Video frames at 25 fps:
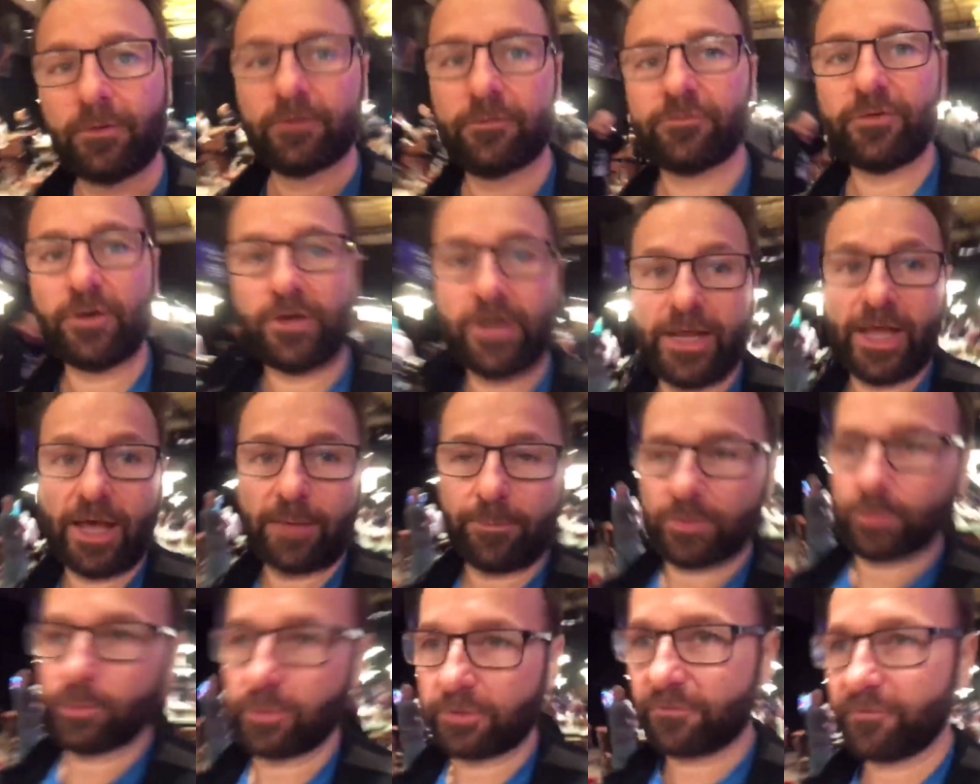Very
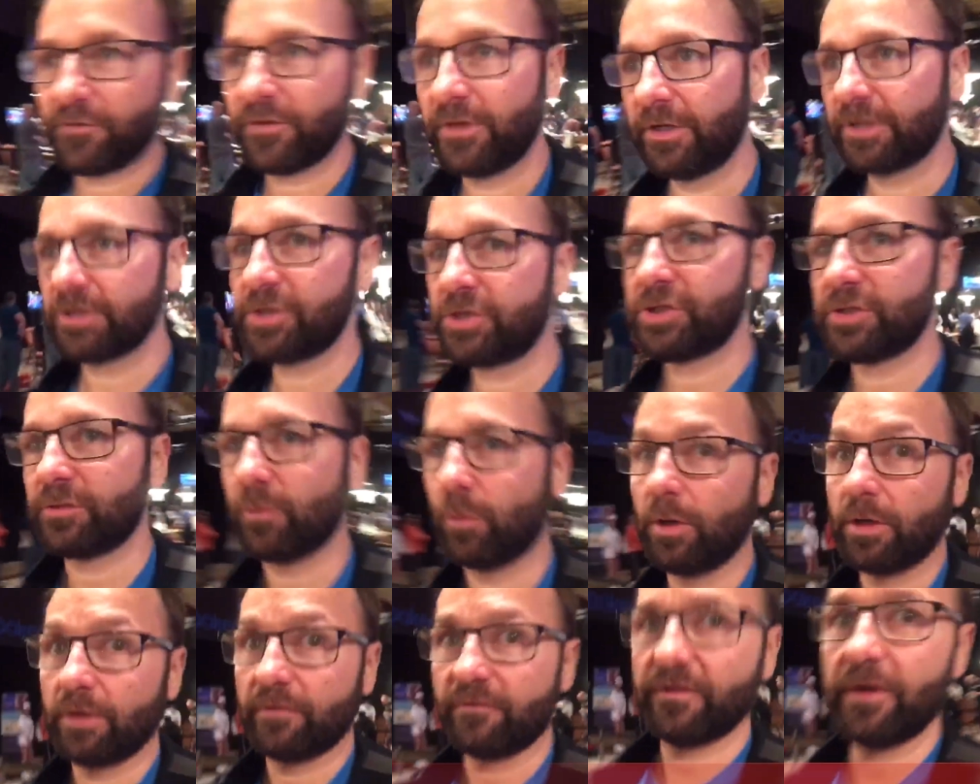happy with the finish.
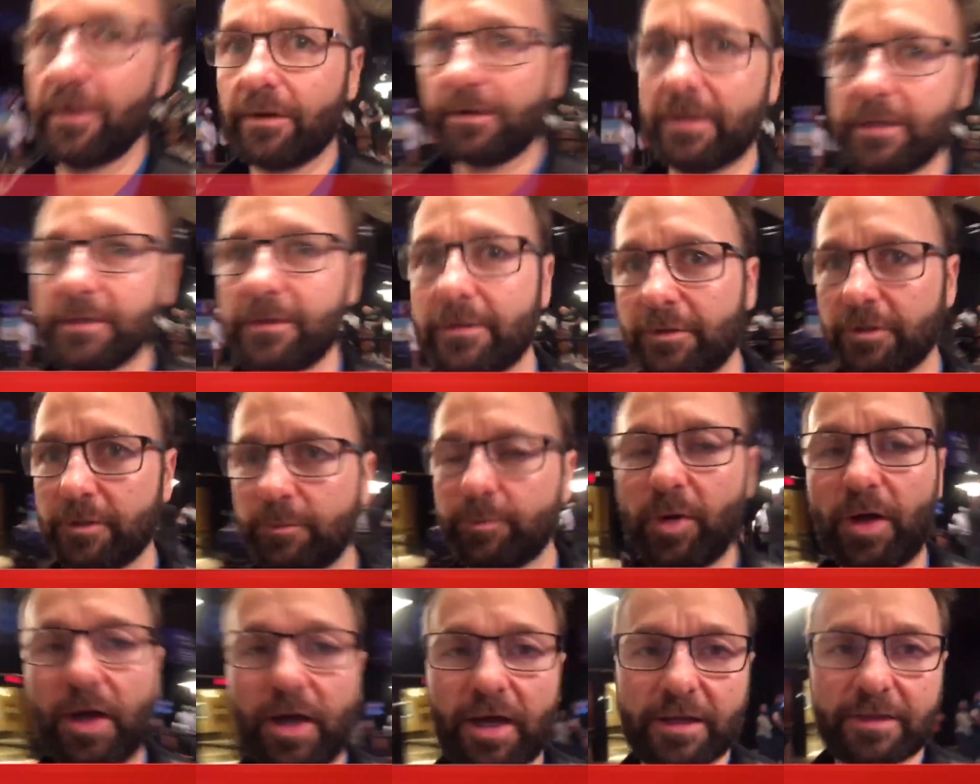Won a very good
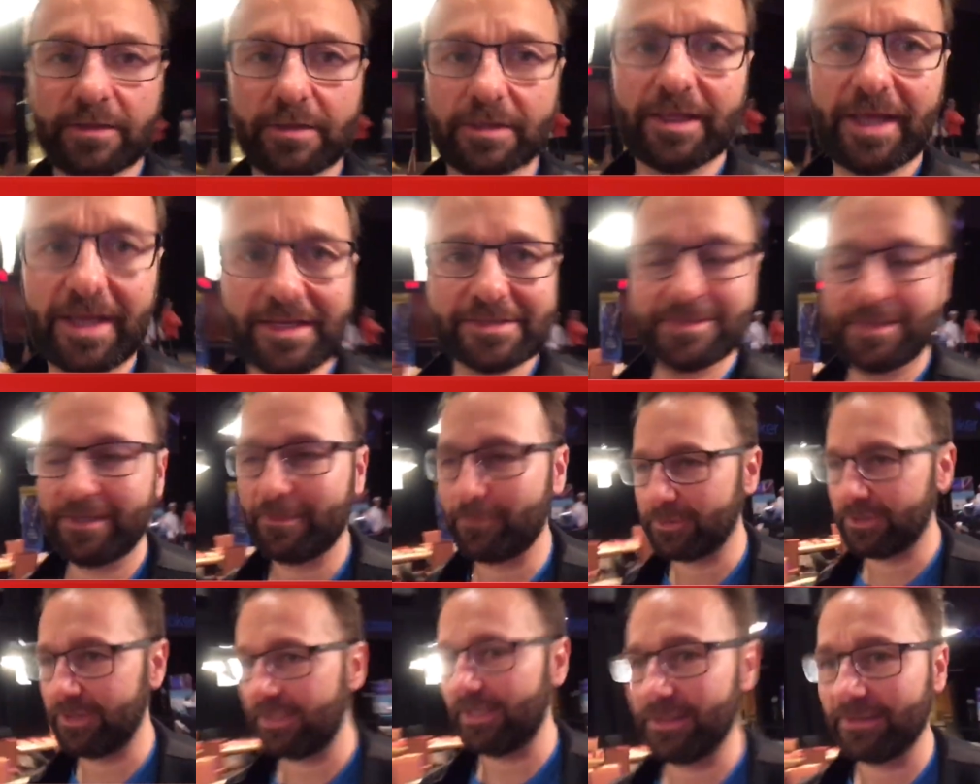pot in the last
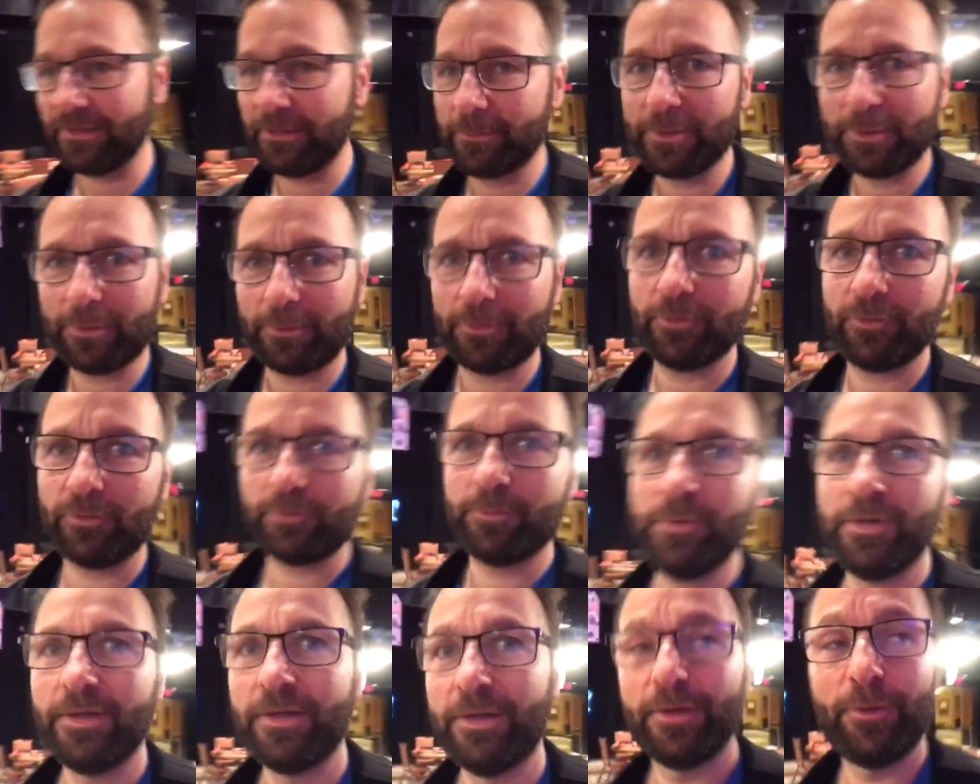hand in limit
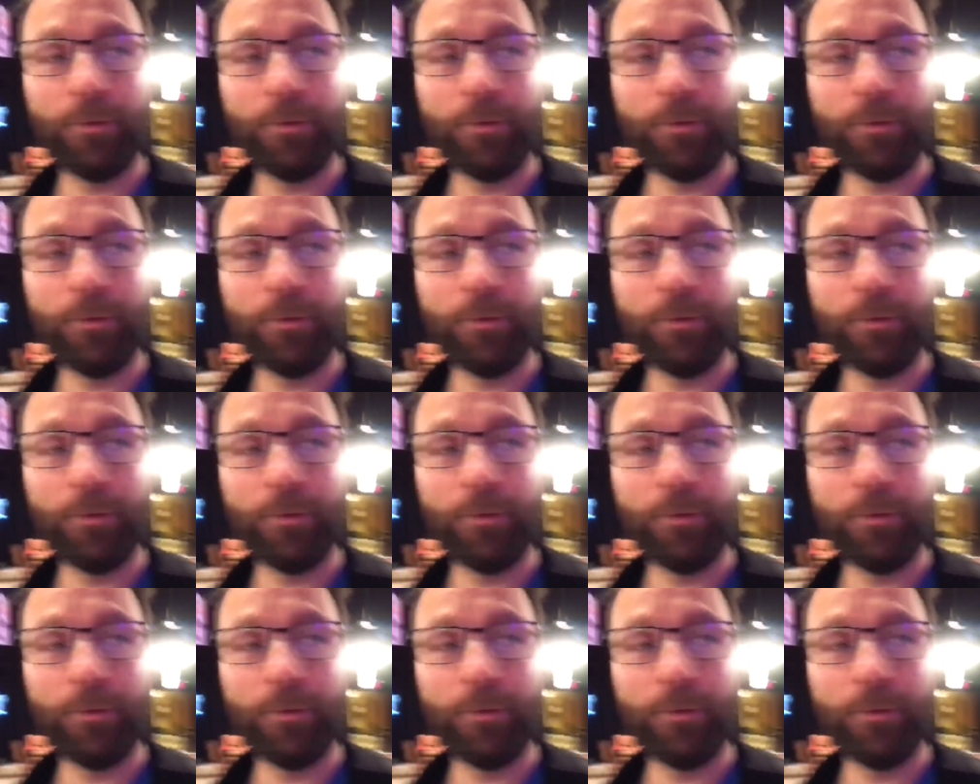hold'em.